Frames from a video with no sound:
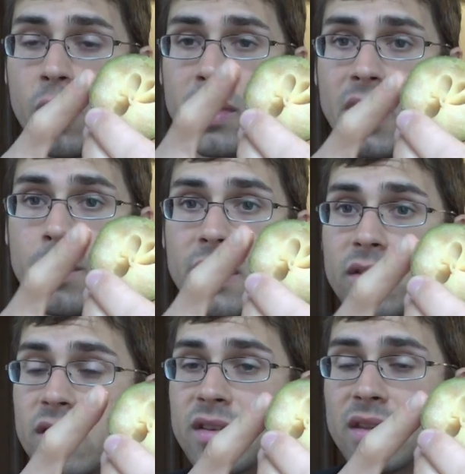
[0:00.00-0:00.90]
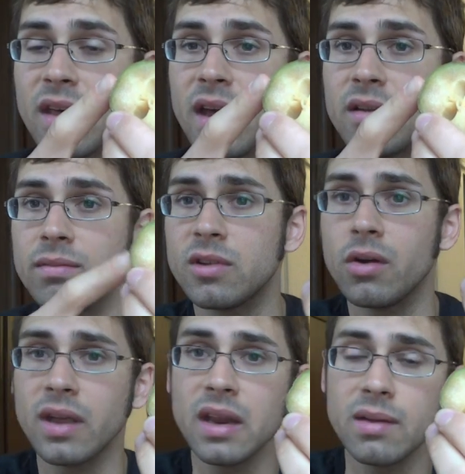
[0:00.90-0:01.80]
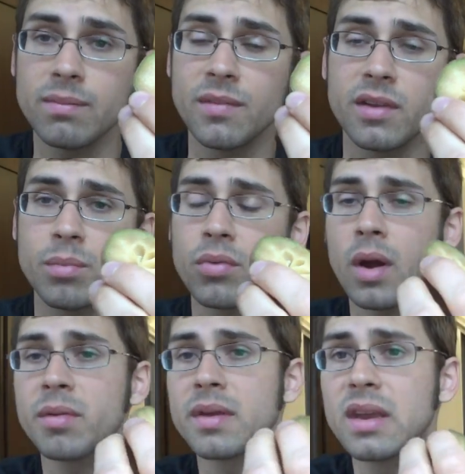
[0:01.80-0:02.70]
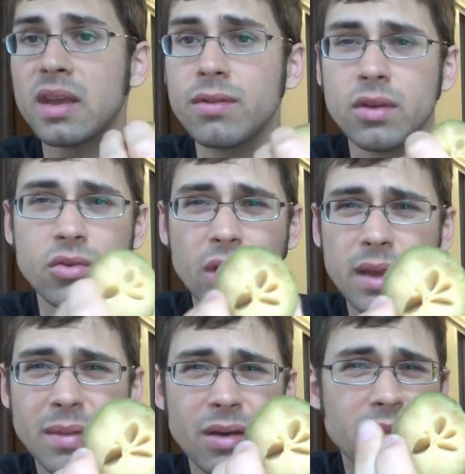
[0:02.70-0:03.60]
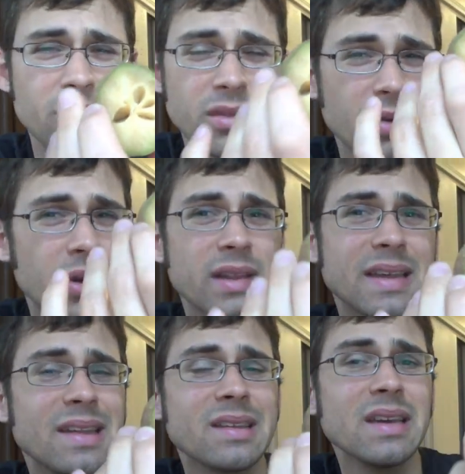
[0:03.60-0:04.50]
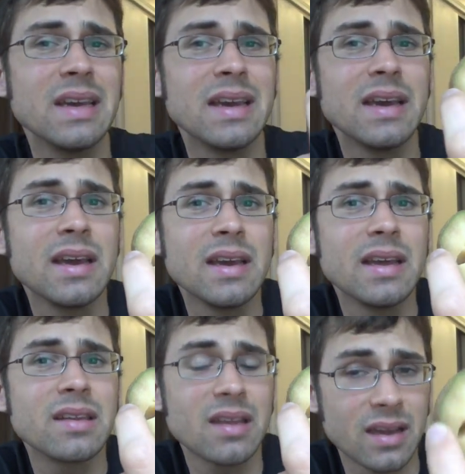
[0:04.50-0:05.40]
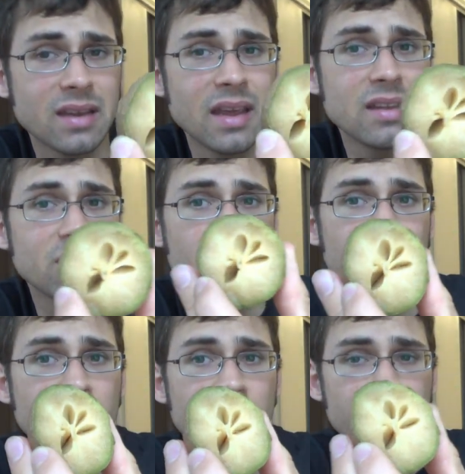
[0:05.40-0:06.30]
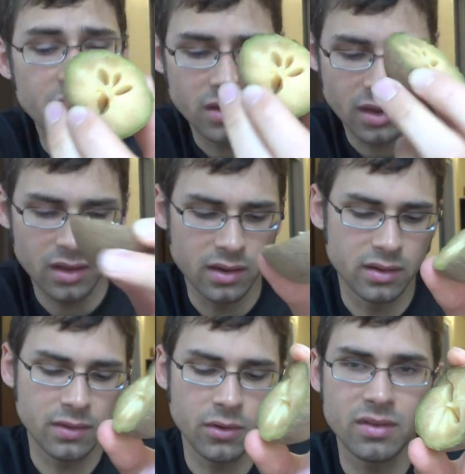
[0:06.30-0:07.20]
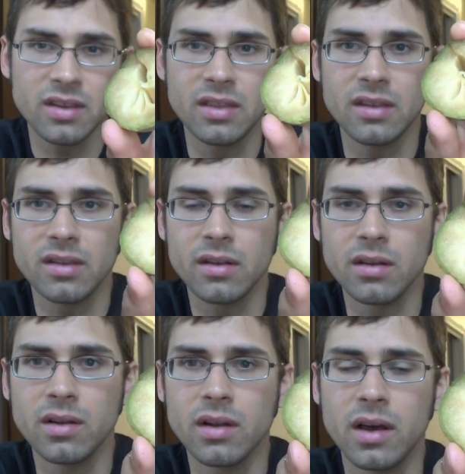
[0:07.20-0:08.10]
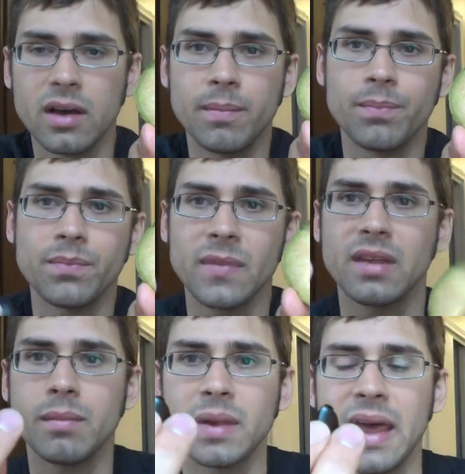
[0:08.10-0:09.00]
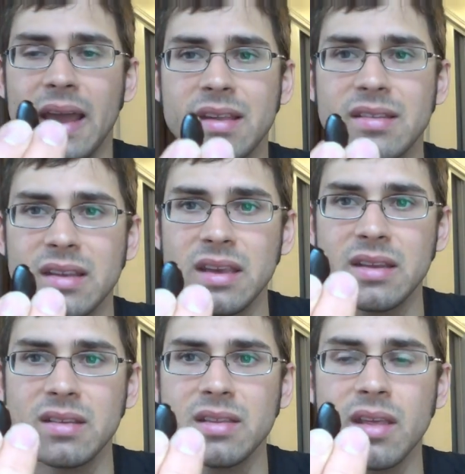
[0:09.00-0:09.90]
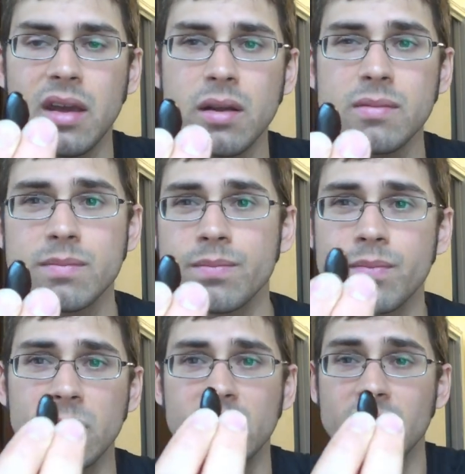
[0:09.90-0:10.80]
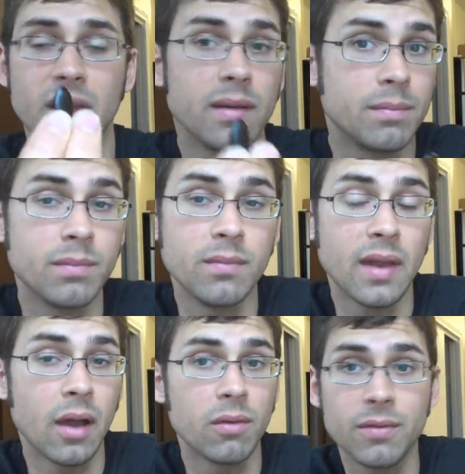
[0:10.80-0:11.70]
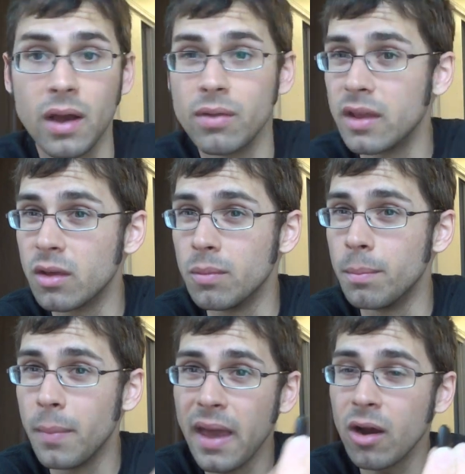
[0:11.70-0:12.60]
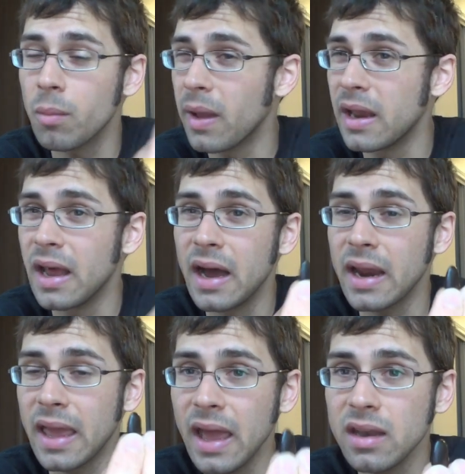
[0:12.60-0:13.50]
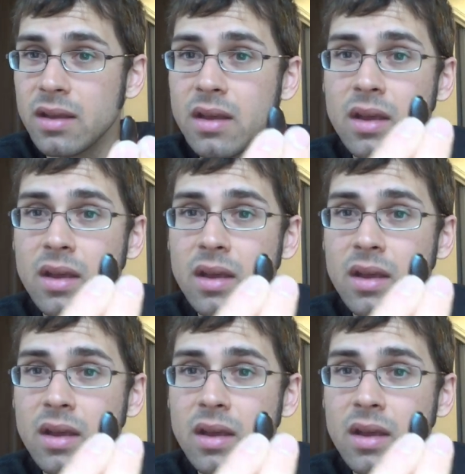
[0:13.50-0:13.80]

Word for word: you open it up and it looks like that, don't eat it. It's probably going to give you dry mouth, or at the very least, it's not going to taste very good. And if you see these little um, black seeds in there, which I now found that you may or may not get,